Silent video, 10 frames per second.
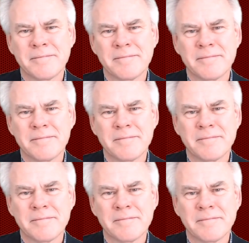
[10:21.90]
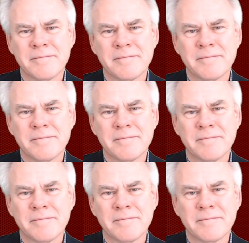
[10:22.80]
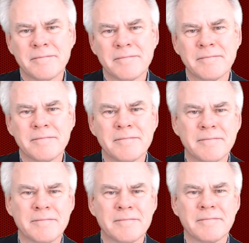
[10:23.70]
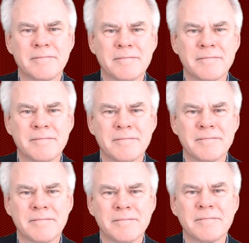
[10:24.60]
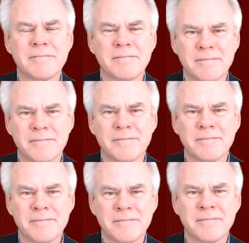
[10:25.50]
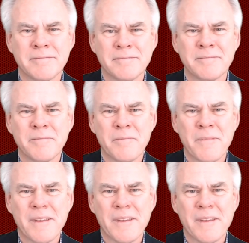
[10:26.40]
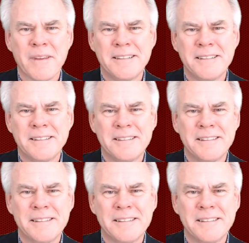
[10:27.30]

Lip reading: This person isn't speaking.